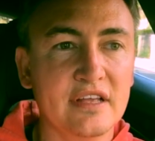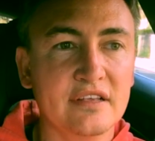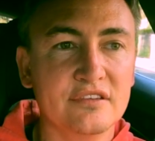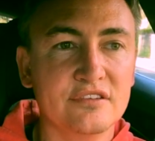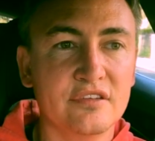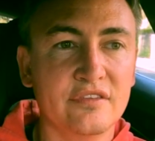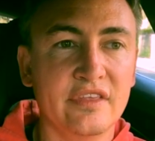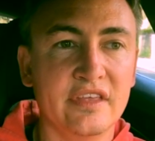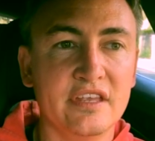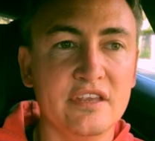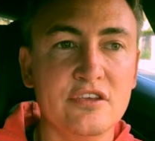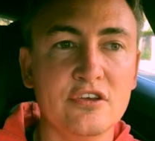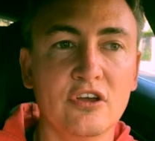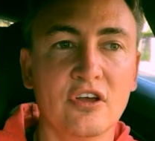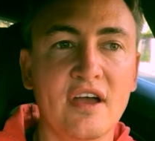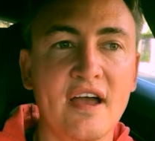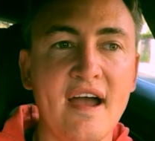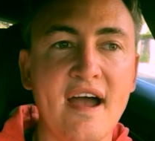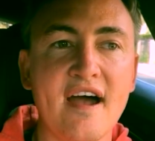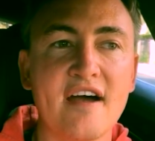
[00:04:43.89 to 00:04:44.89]
so that
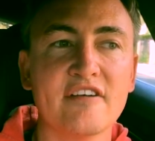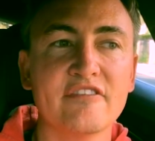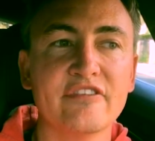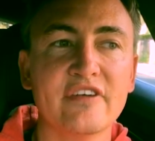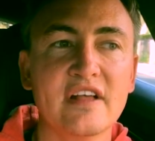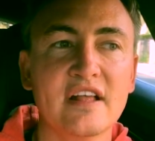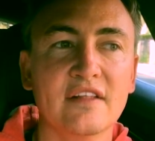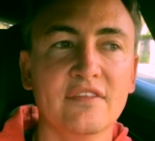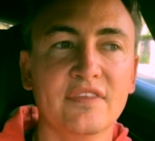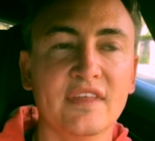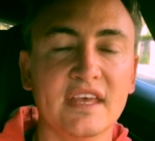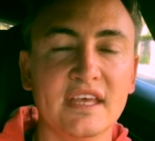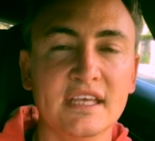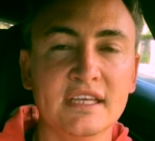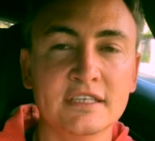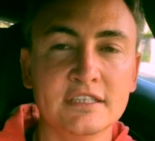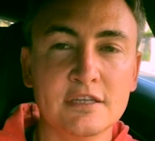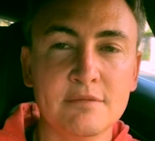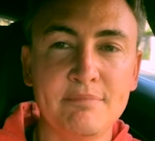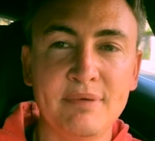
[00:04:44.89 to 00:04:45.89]
you'll have the
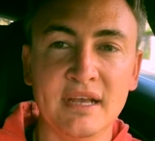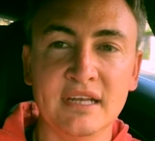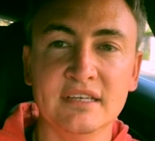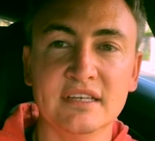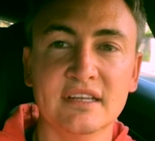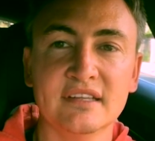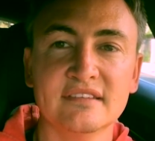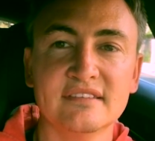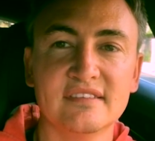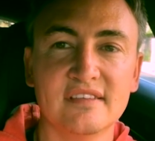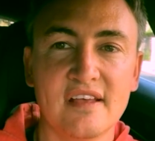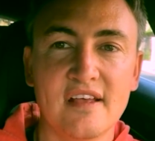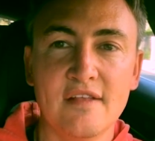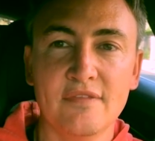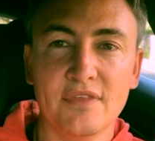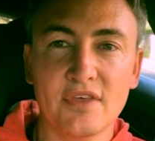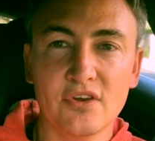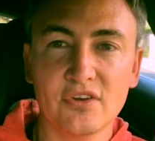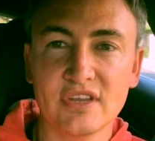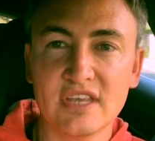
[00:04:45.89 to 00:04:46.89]
independence
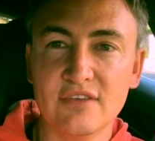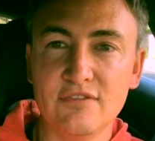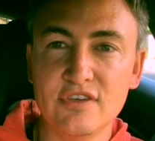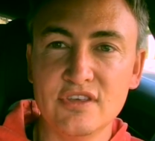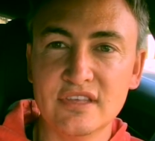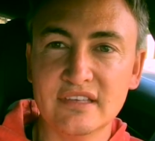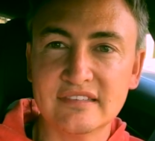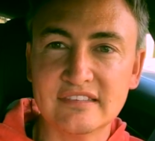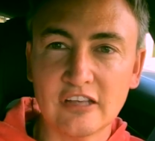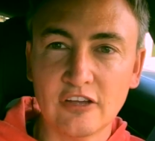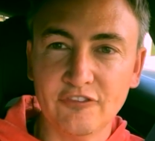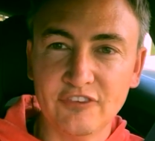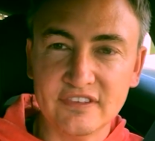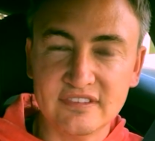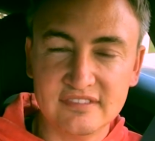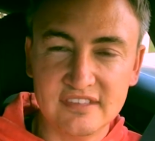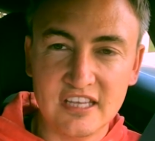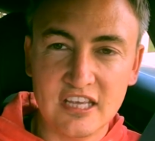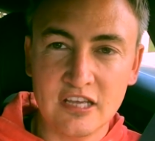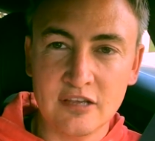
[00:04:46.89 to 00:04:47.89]
that'll give you the
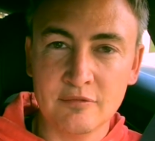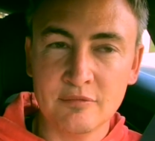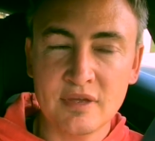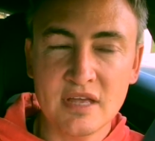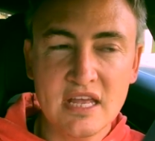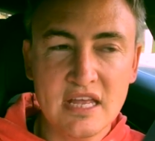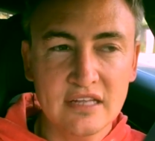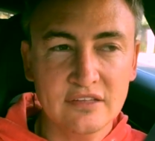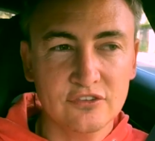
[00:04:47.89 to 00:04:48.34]
self-esteem